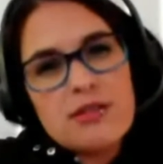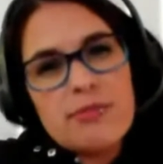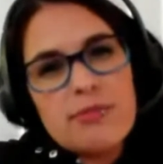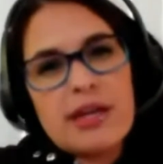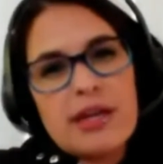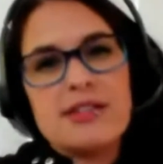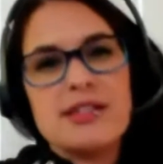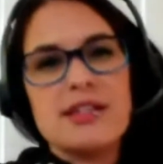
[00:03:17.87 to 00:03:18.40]

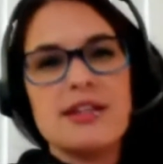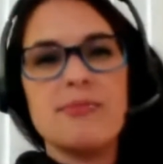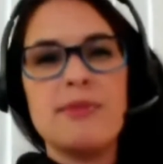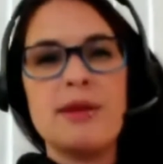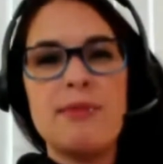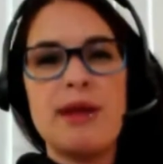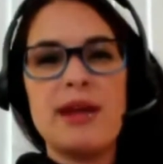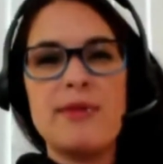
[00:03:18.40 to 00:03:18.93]
because in
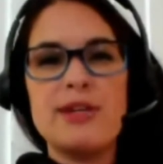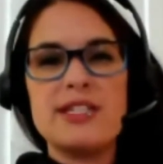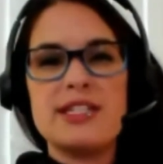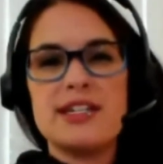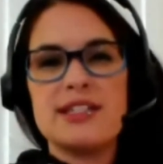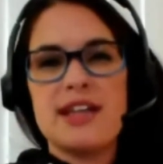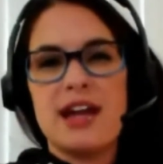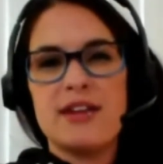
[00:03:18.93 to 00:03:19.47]
many ways it
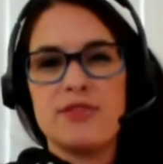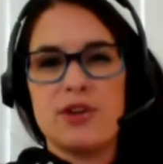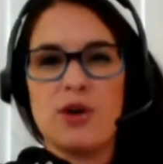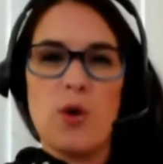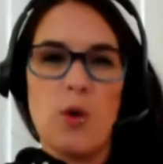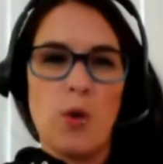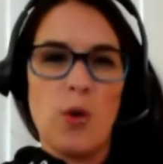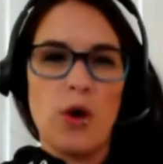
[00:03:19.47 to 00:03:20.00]
is kind of the
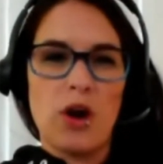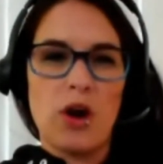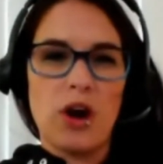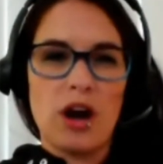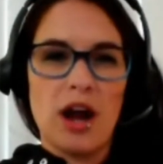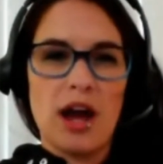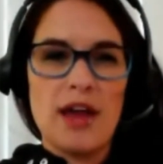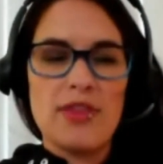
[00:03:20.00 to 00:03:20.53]

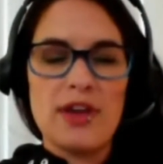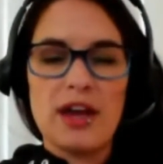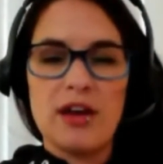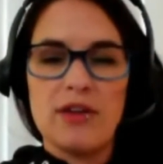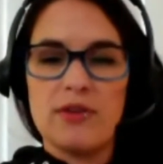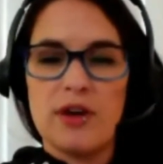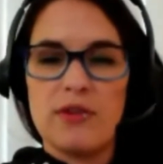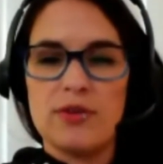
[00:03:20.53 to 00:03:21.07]
core, I think,
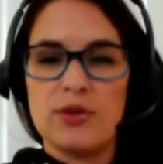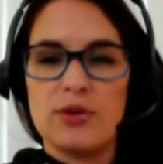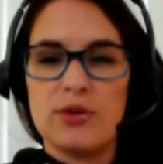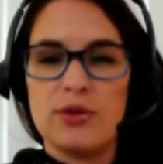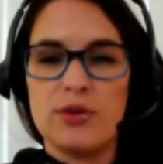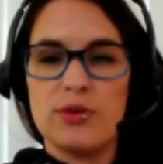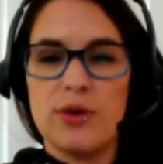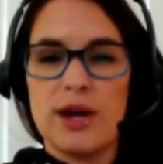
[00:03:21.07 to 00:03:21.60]
of who
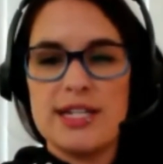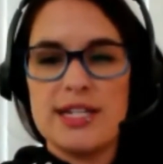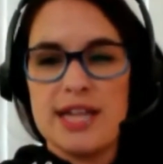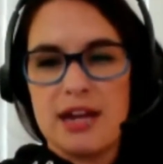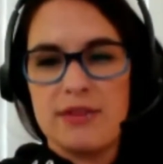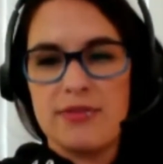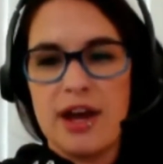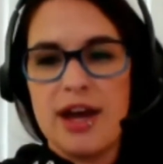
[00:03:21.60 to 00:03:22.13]
you
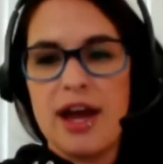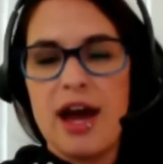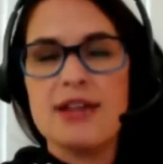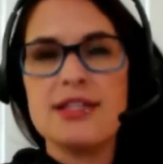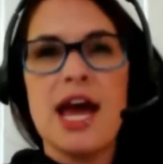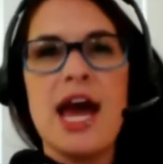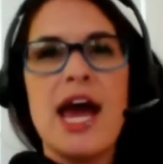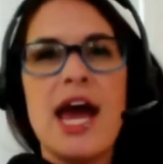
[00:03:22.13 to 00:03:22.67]
identify as.
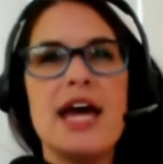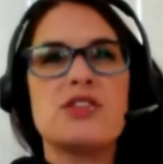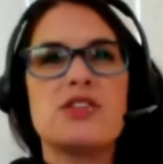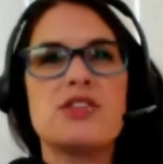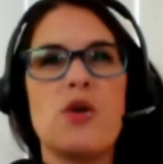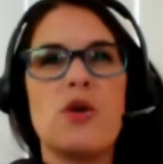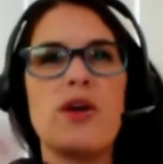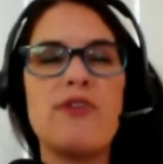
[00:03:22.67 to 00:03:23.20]
And
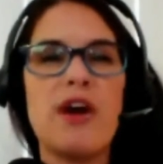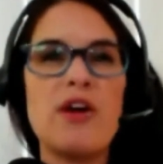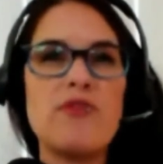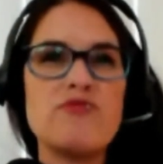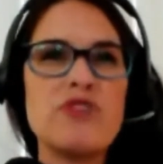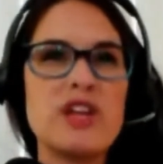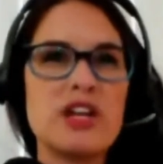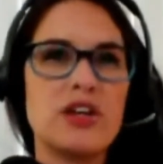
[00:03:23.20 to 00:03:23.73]
so if I
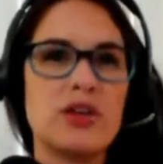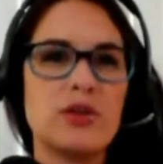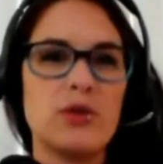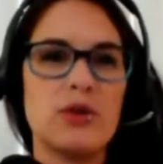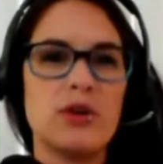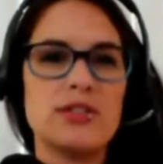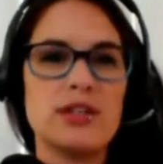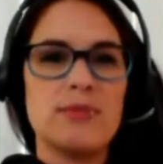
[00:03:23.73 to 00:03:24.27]

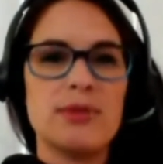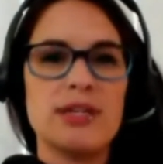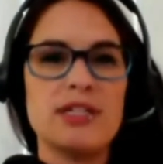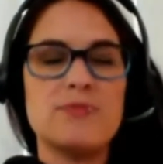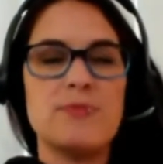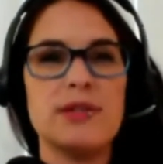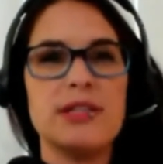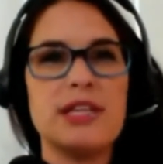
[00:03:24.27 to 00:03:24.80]
ridicule somebody's
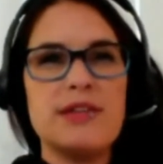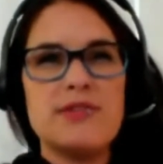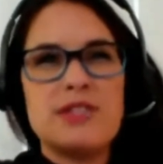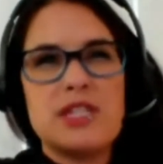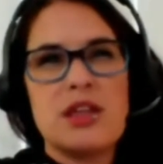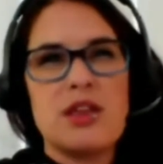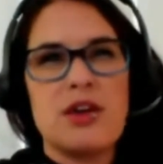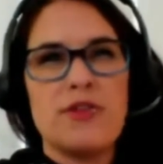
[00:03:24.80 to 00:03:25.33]
beliefs
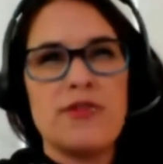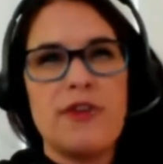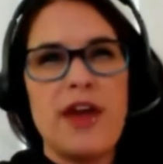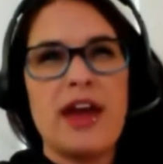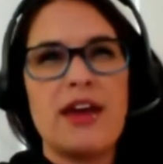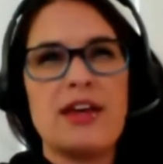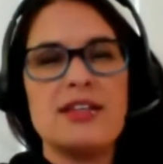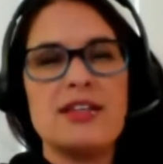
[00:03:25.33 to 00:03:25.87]
to their
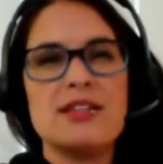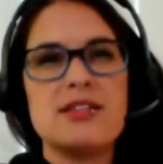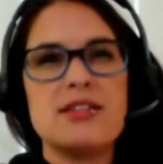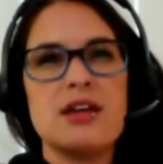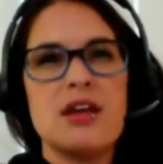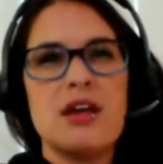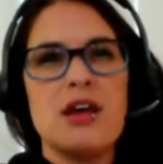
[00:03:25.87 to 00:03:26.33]
face,